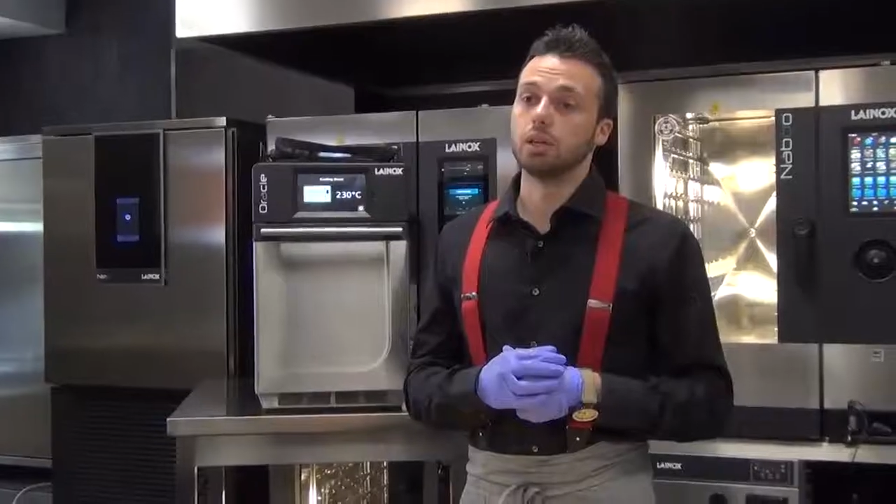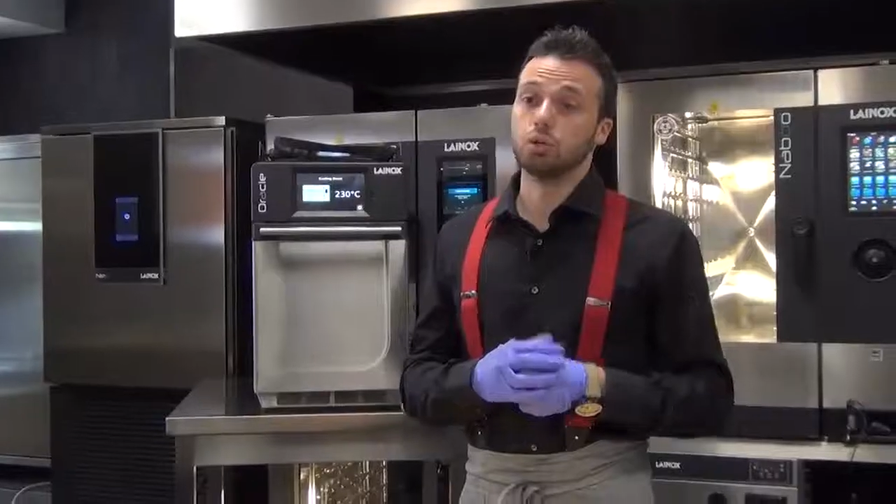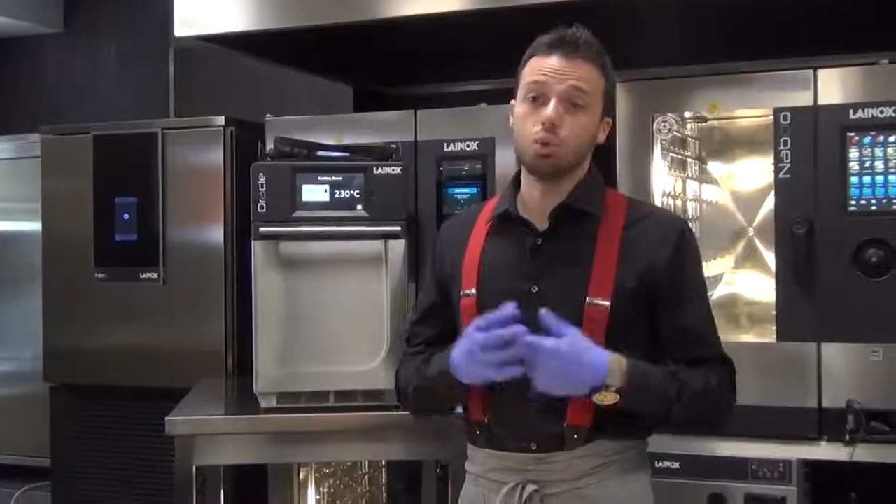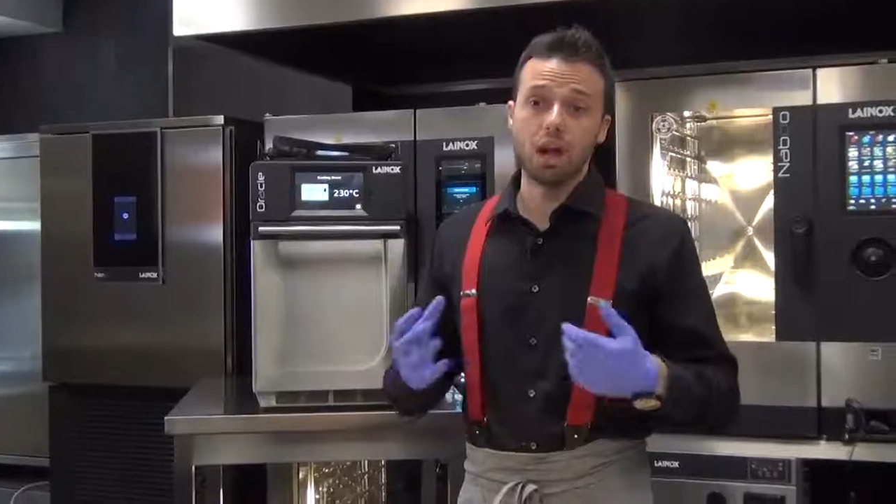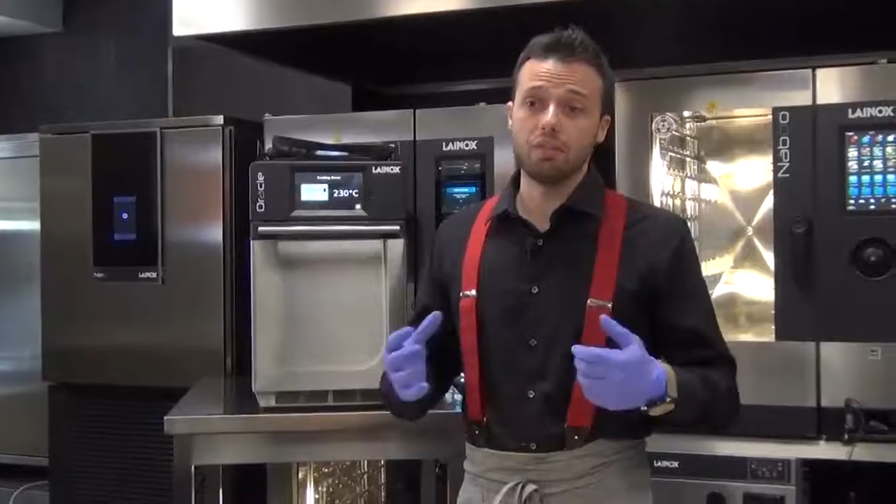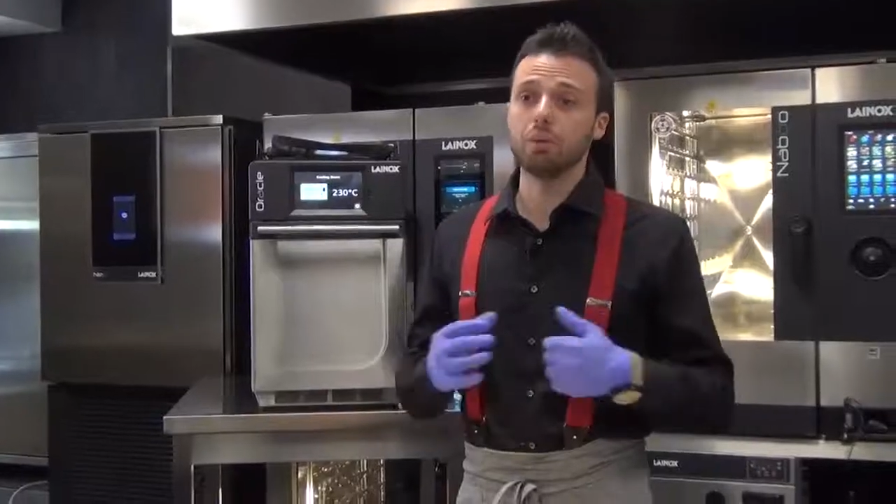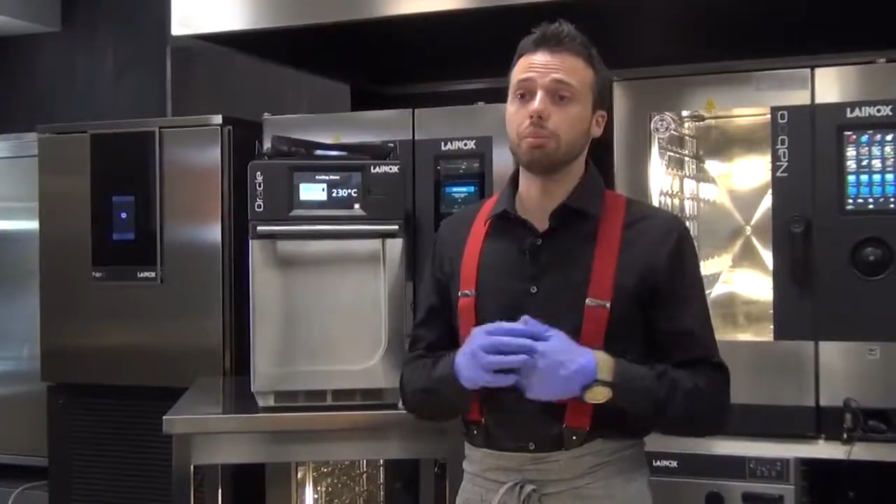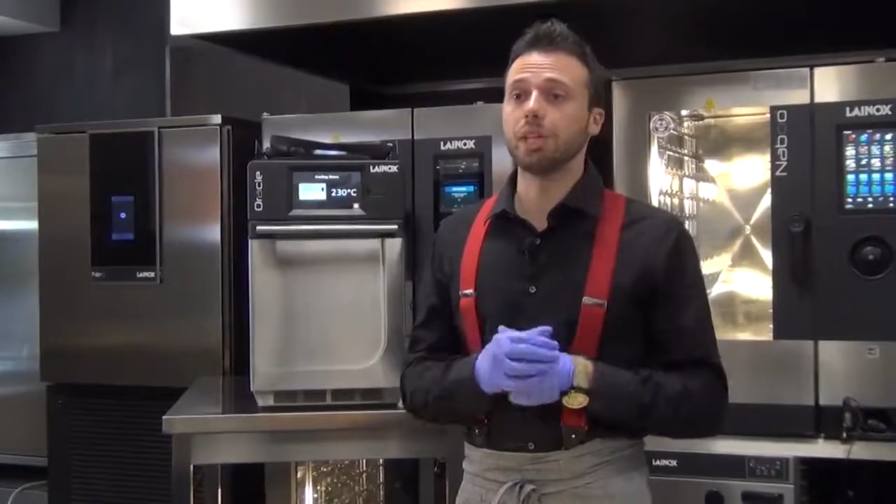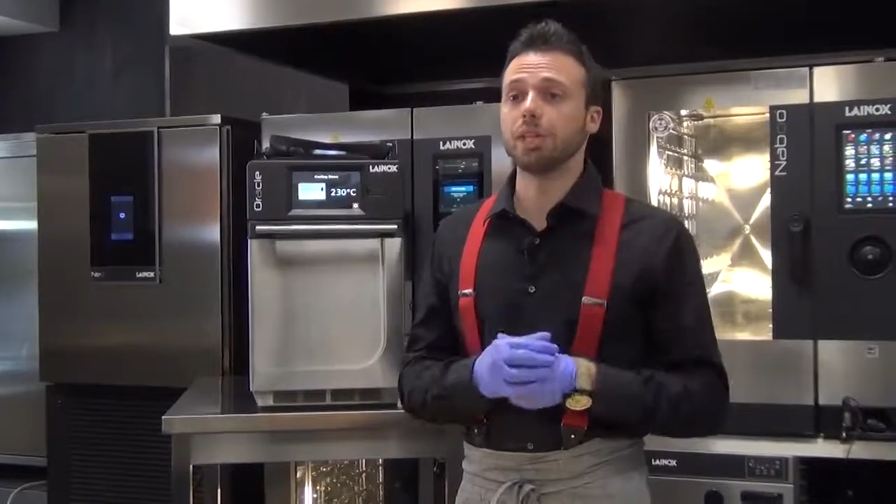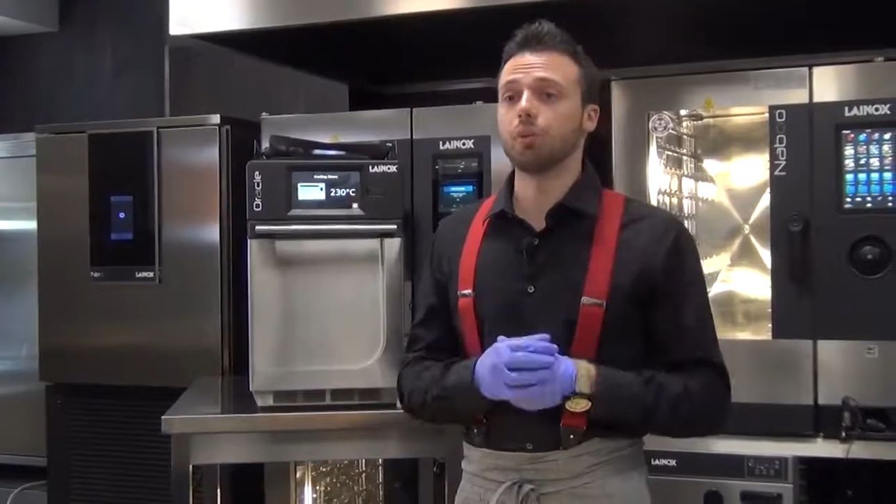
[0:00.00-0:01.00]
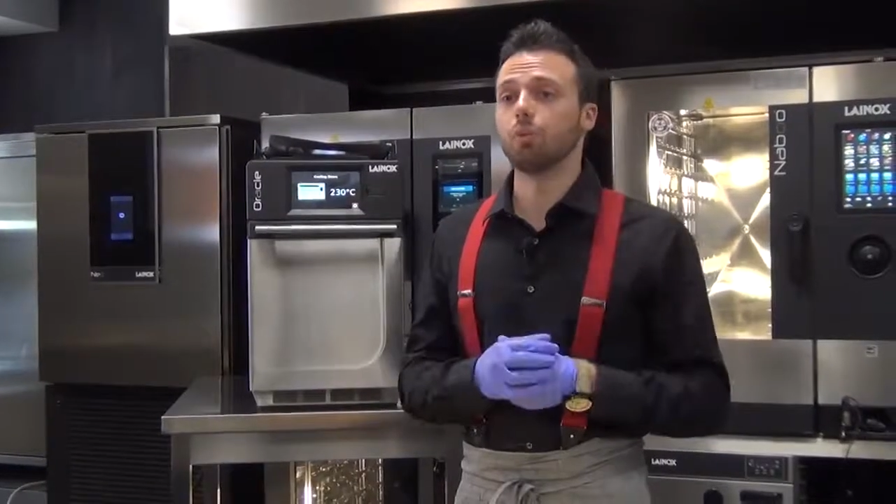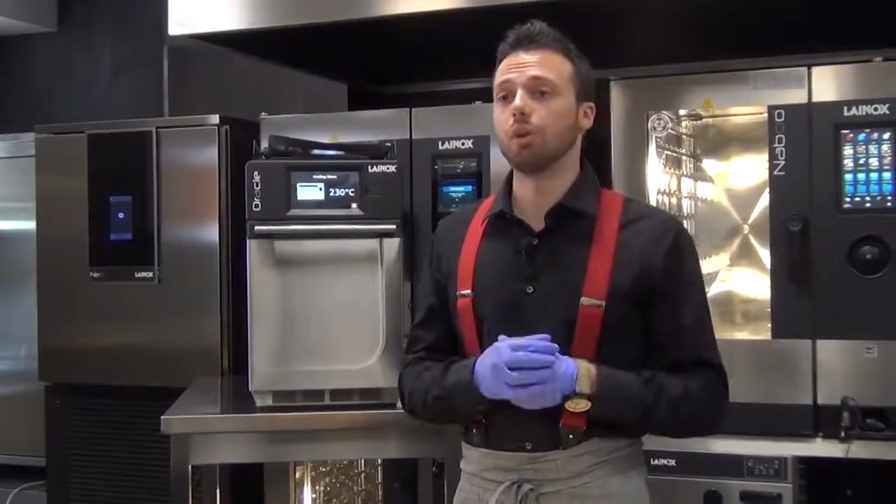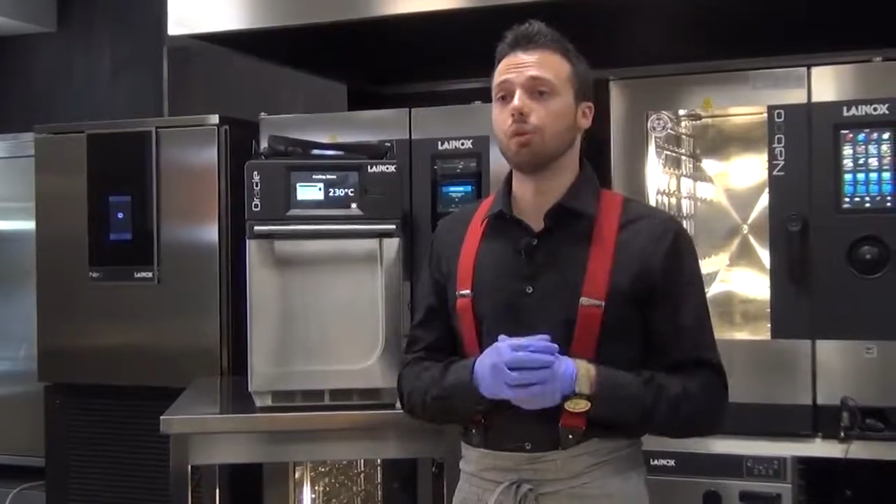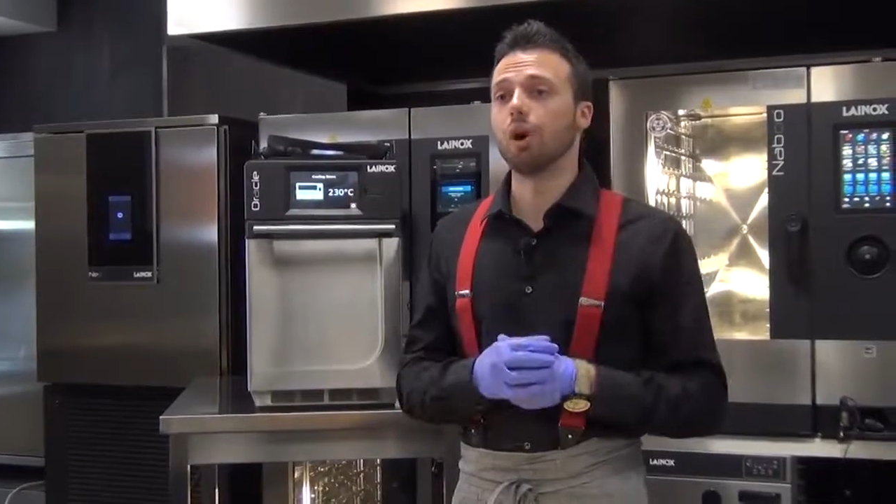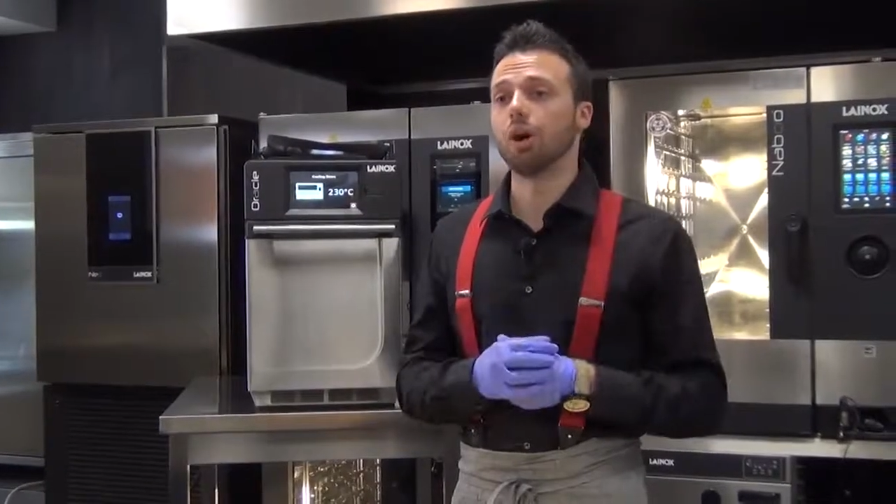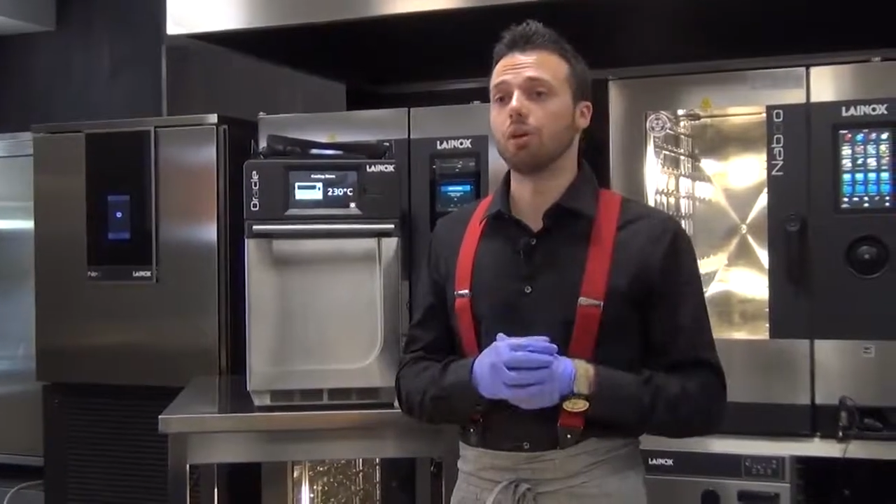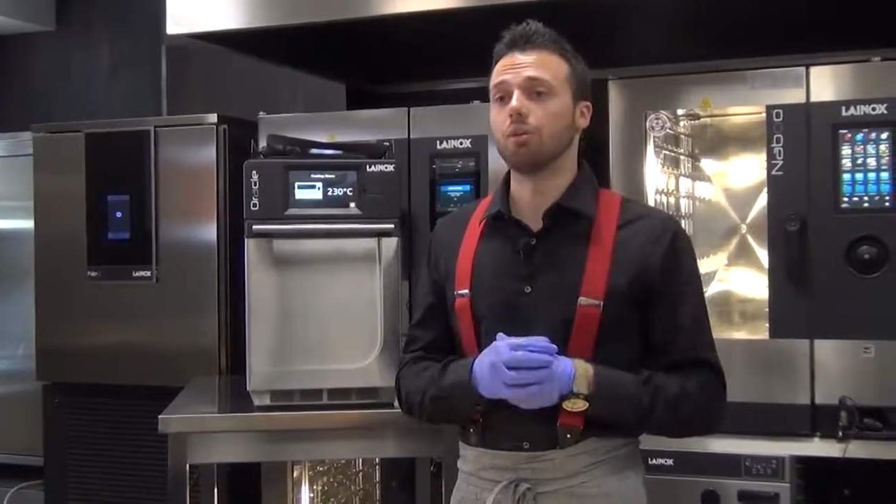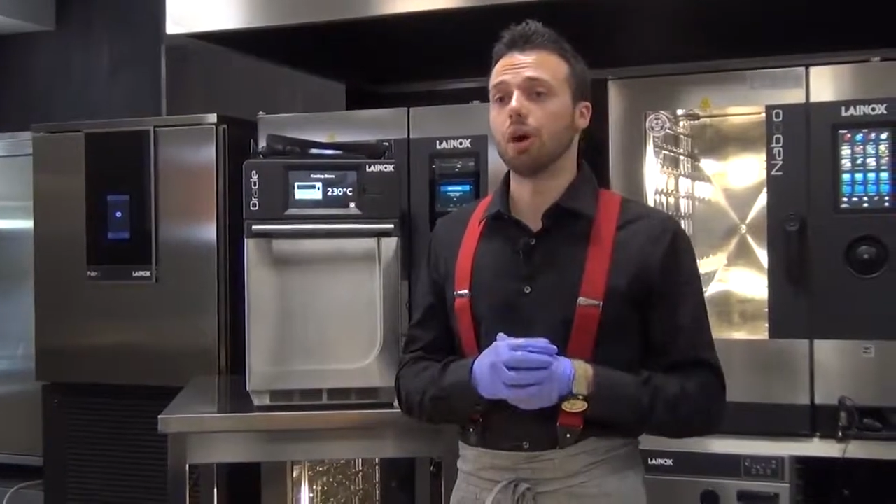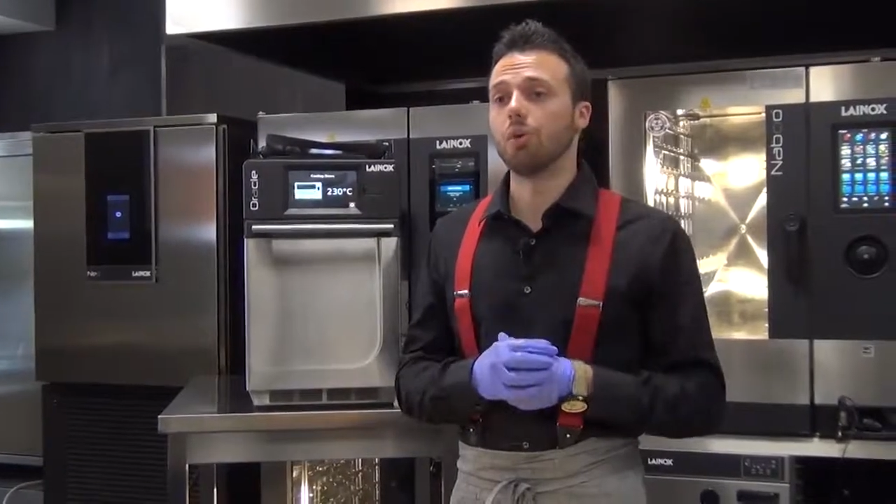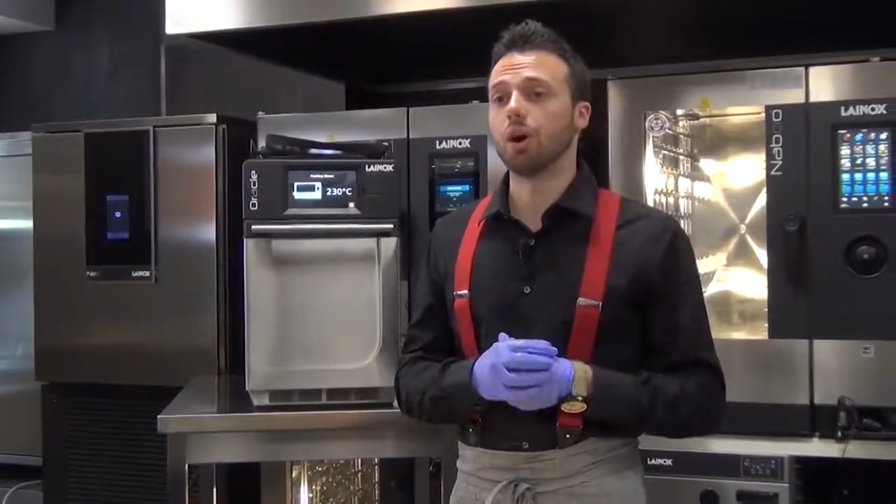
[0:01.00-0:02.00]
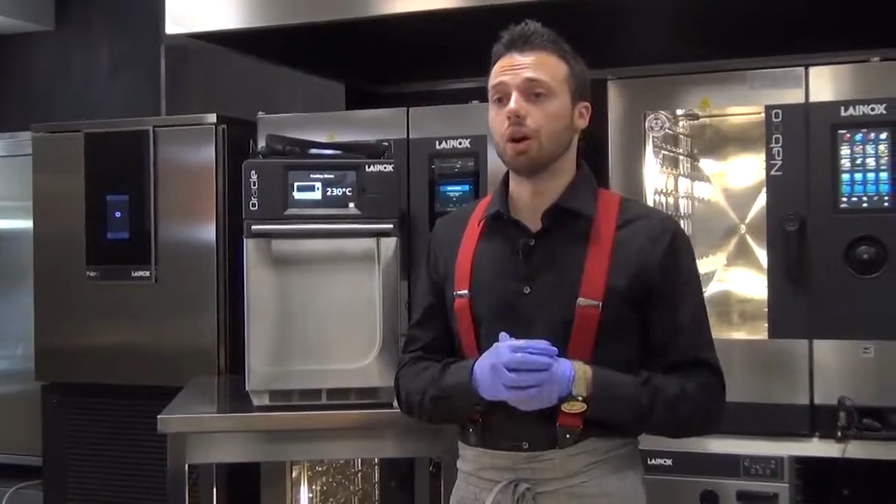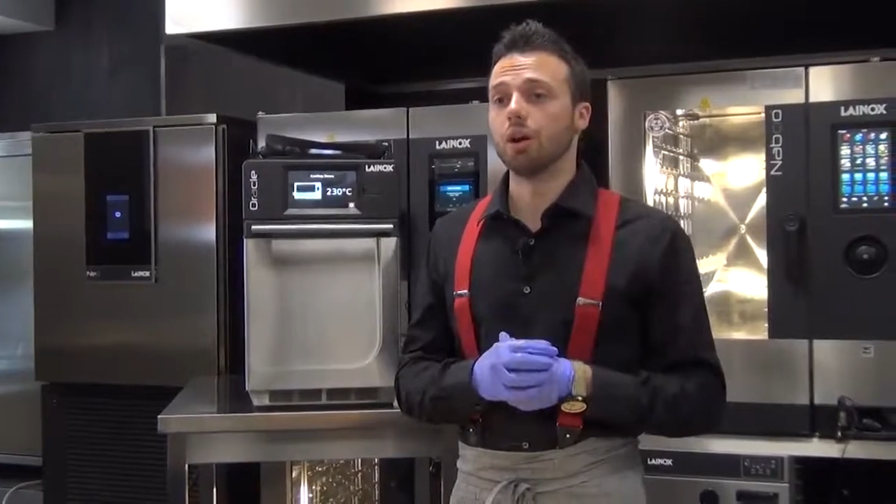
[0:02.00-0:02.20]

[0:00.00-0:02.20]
have a meeting with one of our